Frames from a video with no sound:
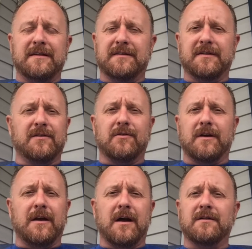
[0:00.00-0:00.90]

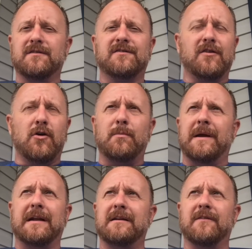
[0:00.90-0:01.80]
disagree on so
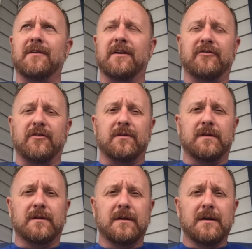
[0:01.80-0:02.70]
many different
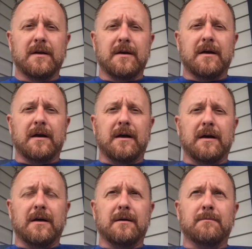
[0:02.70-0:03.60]
issues.
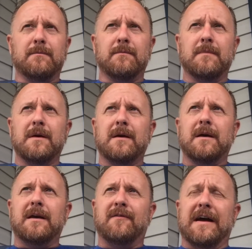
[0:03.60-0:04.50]
Um,
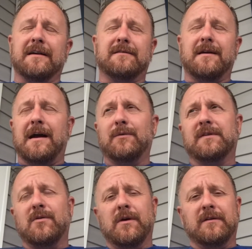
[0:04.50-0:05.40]
in fact, I was
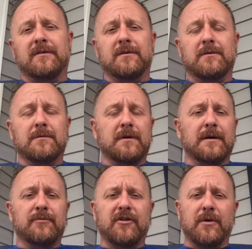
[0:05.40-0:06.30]
going to
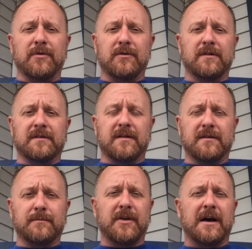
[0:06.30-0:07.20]
um, share with you just uh,
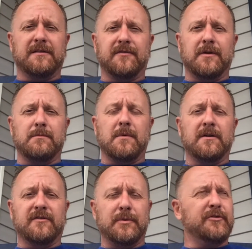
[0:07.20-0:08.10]
some thoughts from our
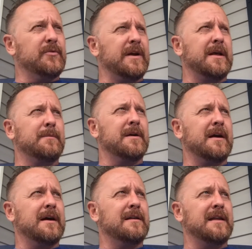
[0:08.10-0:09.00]
scripture reading, but
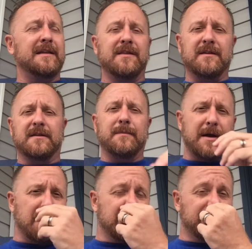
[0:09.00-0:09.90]
God laid this on my
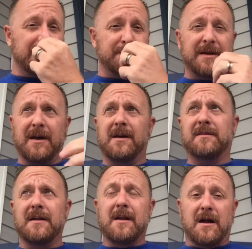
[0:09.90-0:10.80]
heart instead because
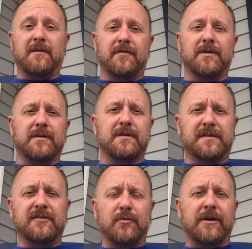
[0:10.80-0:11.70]
of the, the
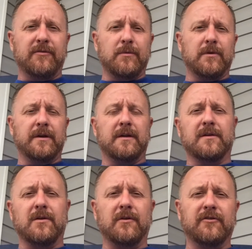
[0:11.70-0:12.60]
situation we're in as a
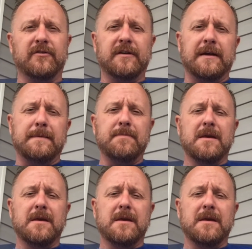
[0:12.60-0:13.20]
culture today.